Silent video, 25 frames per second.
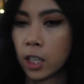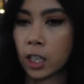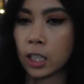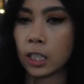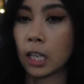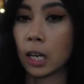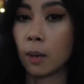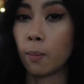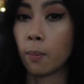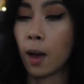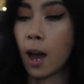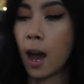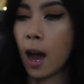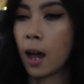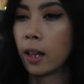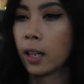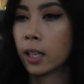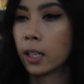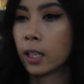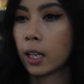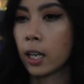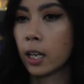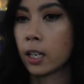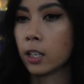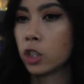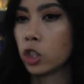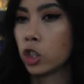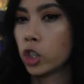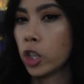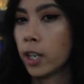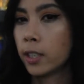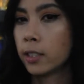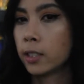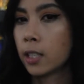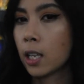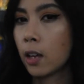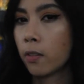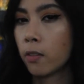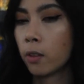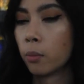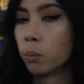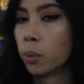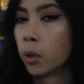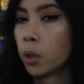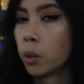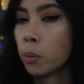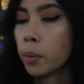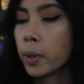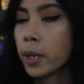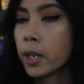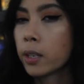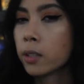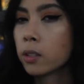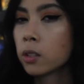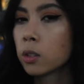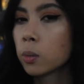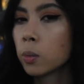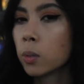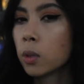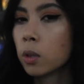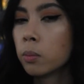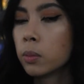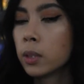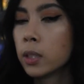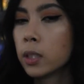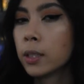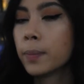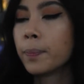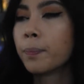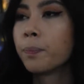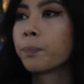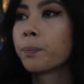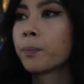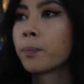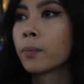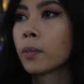anytime Alec and Jace have a bromance moment.